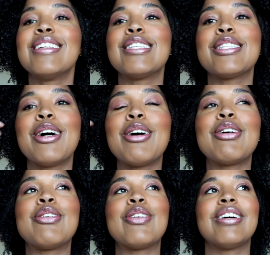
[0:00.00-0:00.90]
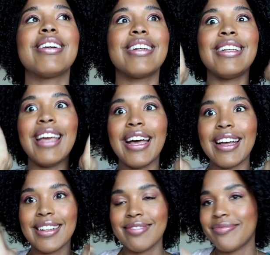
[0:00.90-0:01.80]
So
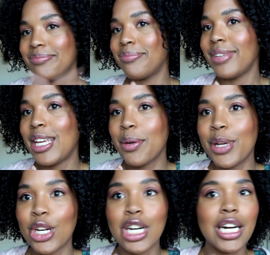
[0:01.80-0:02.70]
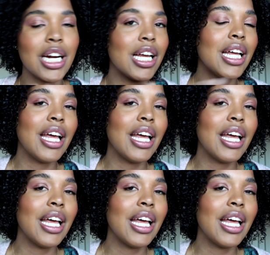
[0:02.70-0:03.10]
yeah, here we are.